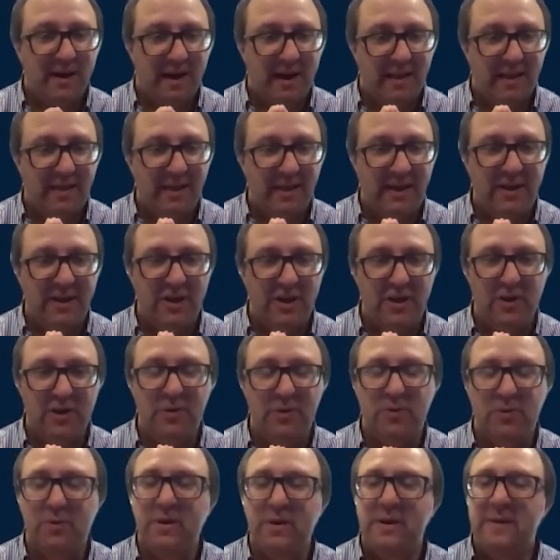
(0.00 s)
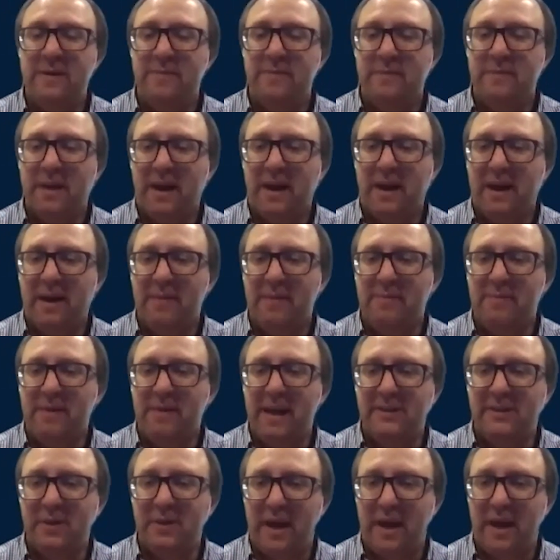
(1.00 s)
thing to do.
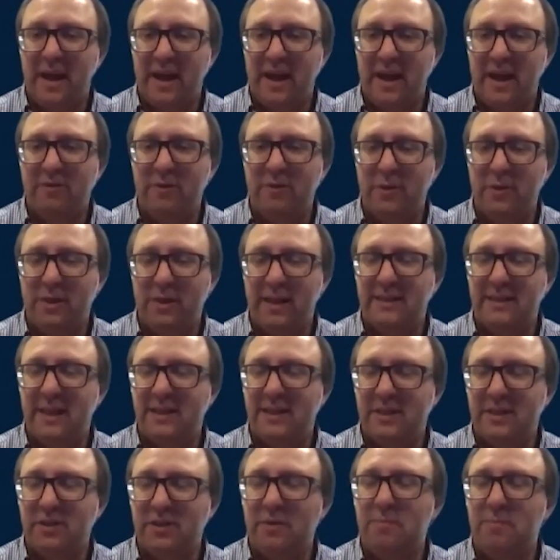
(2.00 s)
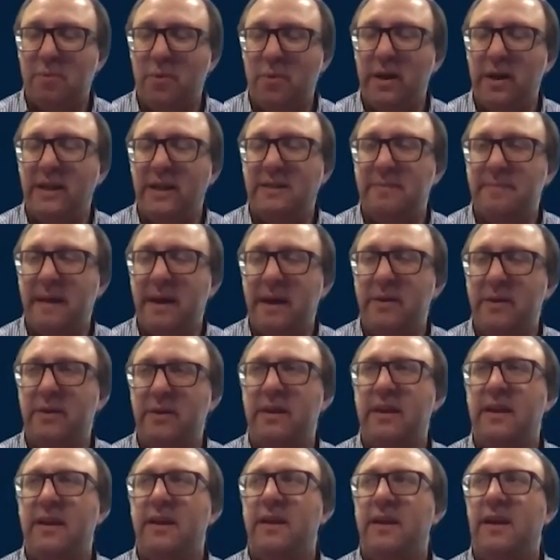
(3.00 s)
And so I agree with that. That's a good point about
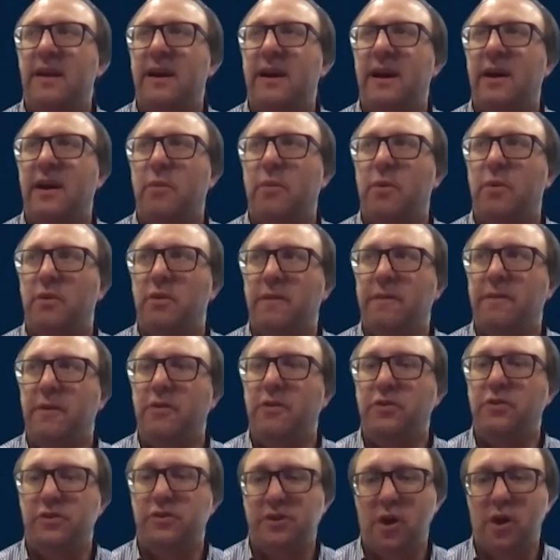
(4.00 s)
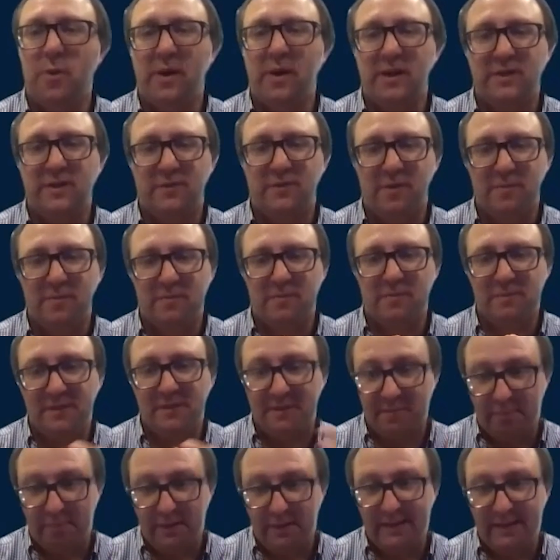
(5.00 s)
where the future is going is from
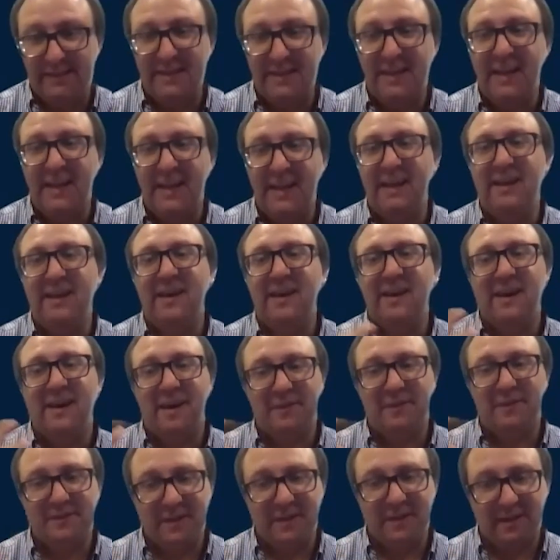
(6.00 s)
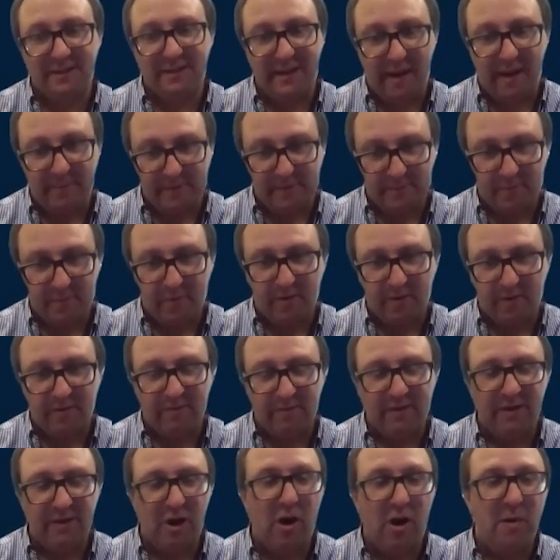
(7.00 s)
simplicity of cell type to more
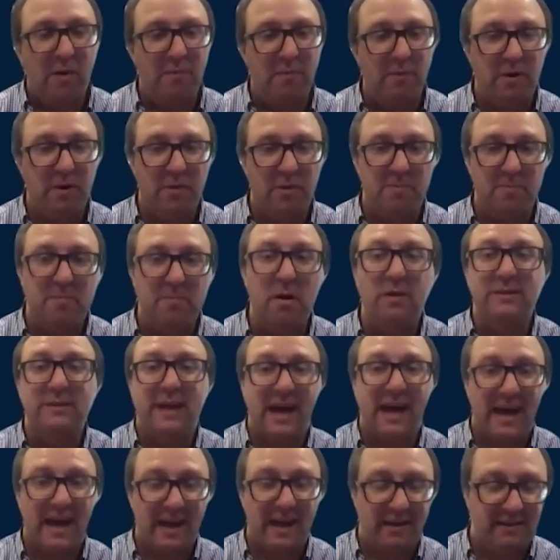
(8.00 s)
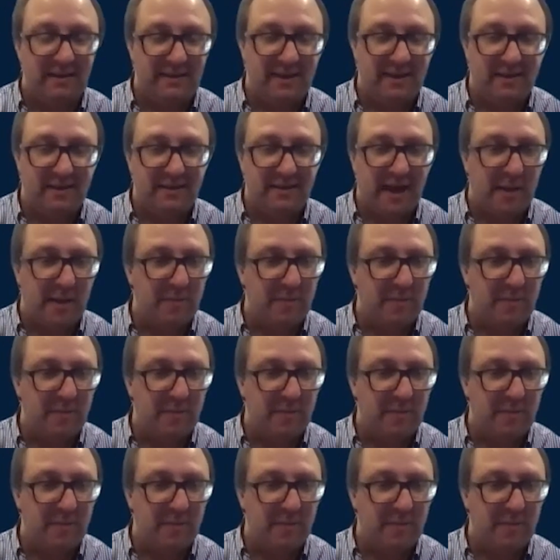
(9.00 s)
multi-cell type